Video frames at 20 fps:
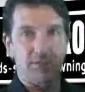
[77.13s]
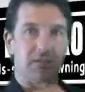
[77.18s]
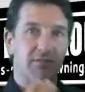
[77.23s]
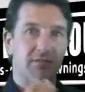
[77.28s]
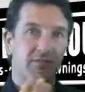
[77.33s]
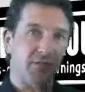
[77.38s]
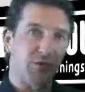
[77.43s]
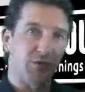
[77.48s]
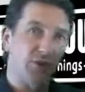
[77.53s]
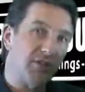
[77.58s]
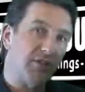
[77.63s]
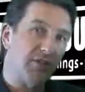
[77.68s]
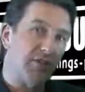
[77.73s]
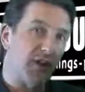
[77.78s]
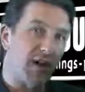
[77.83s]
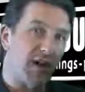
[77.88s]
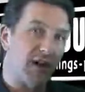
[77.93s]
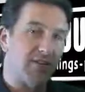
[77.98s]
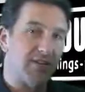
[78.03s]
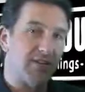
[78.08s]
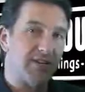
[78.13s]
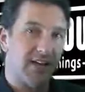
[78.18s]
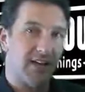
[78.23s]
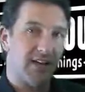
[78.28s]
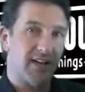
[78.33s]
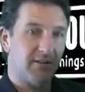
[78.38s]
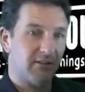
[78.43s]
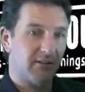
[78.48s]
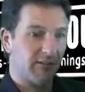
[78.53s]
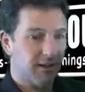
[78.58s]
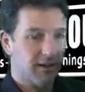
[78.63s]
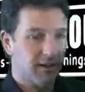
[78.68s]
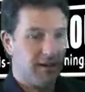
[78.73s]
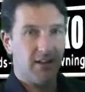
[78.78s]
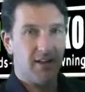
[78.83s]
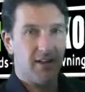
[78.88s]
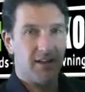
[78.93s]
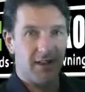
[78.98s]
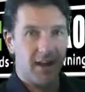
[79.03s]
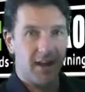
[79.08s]
So the further you have it down,
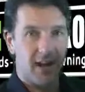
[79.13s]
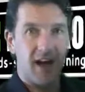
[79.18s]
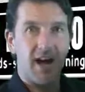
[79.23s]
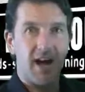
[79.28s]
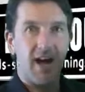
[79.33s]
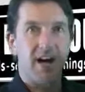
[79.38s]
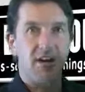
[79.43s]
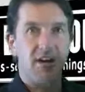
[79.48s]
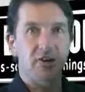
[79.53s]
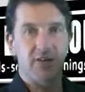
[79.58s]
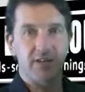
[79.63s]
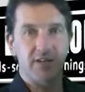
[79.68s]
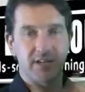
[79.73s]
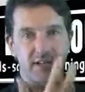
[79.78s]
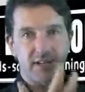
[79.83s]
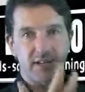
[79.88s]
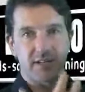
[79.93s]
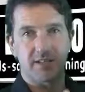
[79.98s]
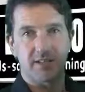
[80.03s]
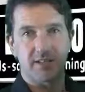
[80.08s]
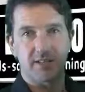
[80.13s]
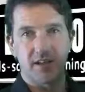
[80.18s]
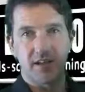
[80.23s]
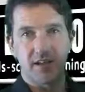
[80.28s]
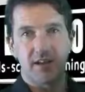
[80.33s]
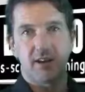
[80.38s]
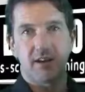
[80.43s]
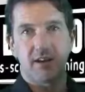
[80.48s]
the harder it is